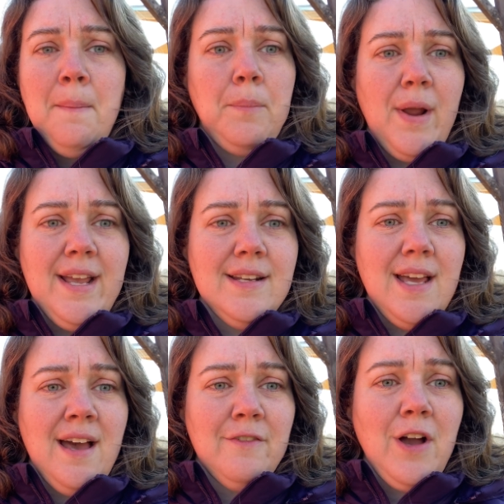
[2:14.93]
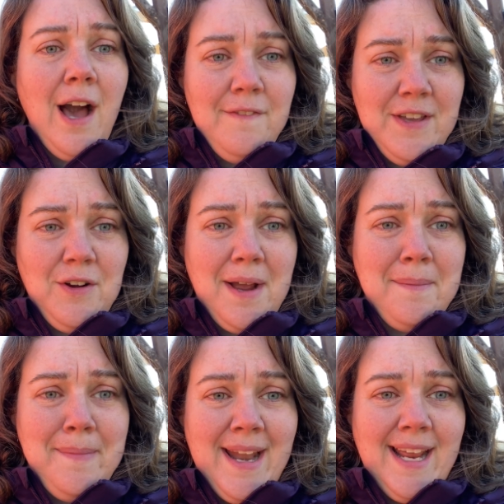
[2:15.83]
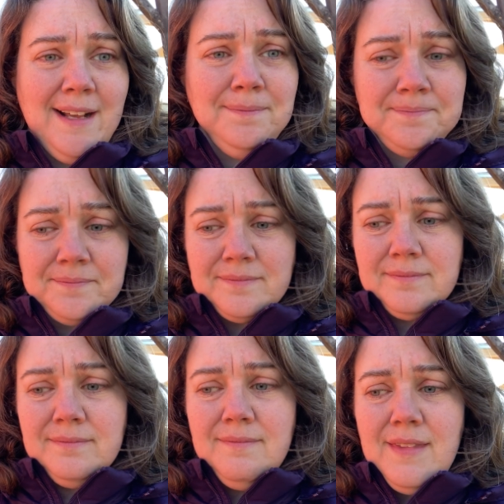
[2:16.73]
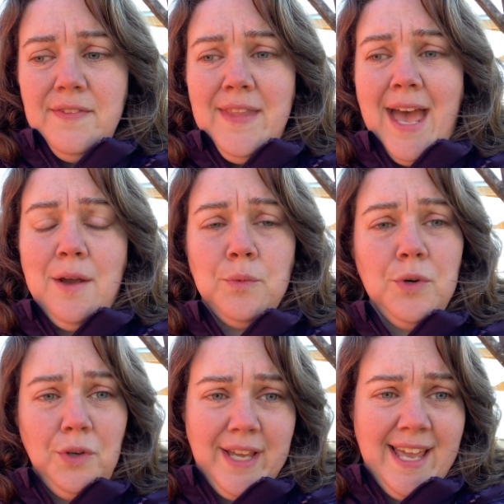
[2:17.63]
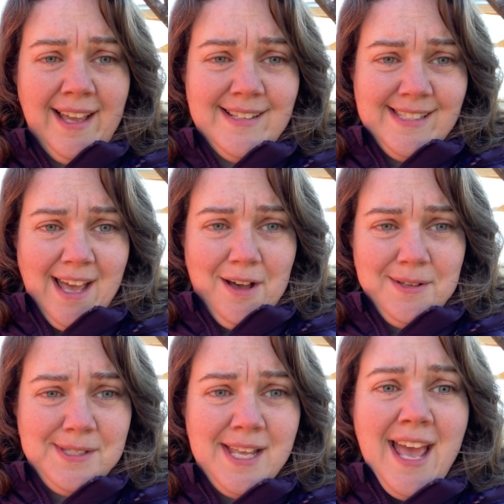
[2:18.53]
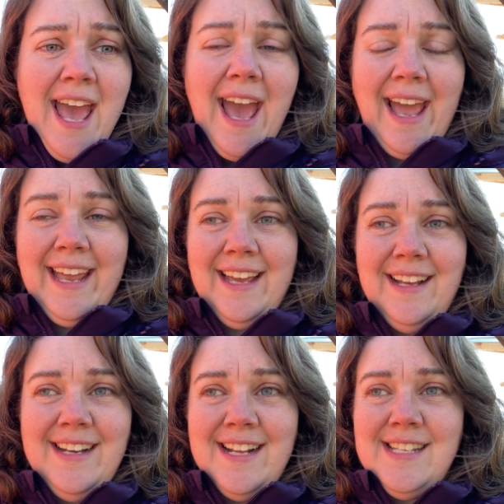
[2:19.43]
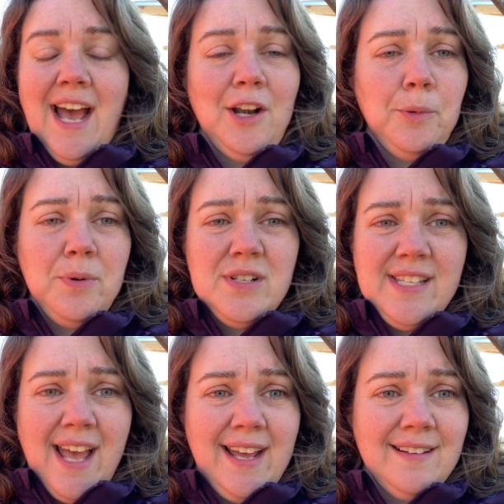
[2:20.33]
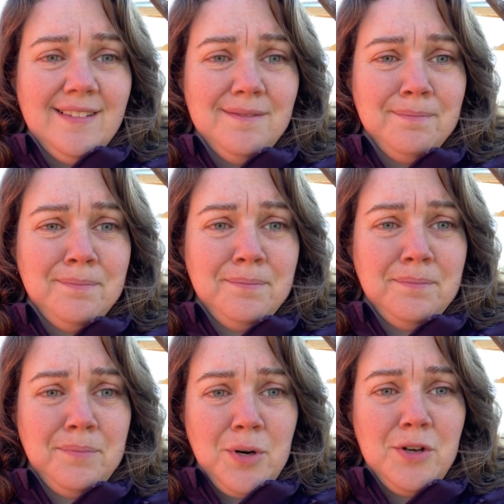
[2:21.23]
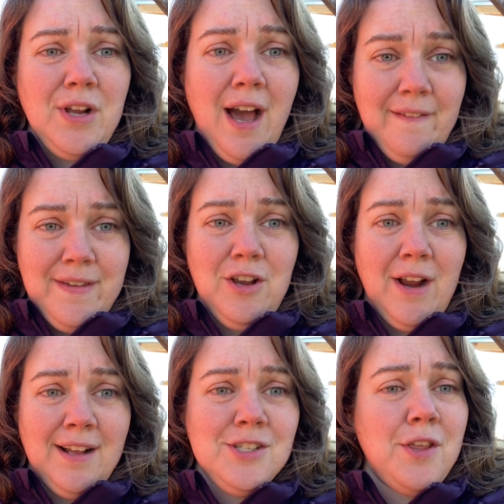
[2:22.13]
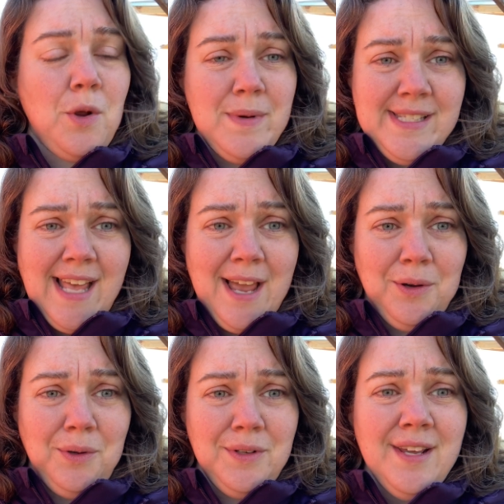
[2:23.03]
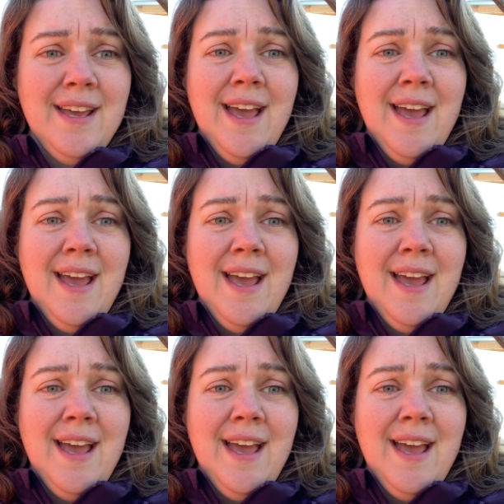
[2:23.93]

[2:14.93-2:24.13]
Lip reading: brand of coffee ground bedding that Rural King sells, and it's 100% brewed coffee ground, so they're recycled.